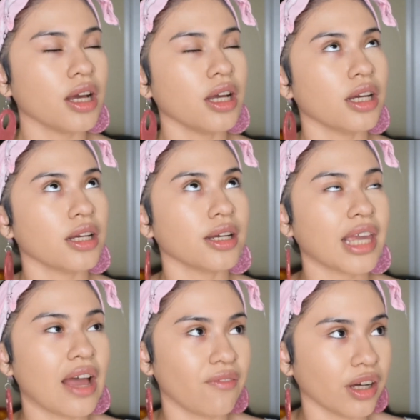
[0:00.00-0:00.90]

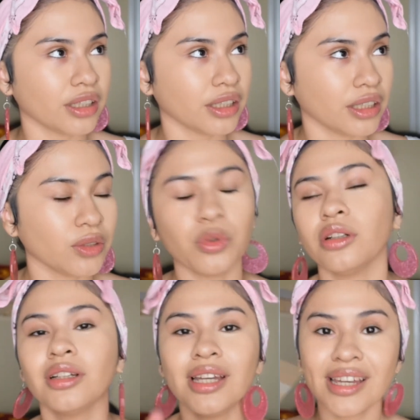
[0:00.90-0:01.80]
Kat Von D, well,
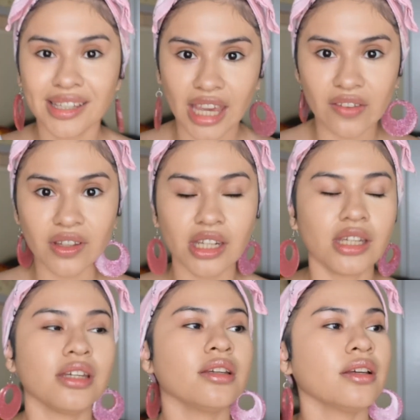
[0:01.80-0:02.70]

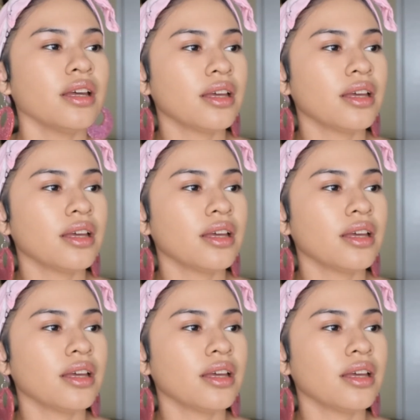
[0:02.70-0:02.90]
KVD,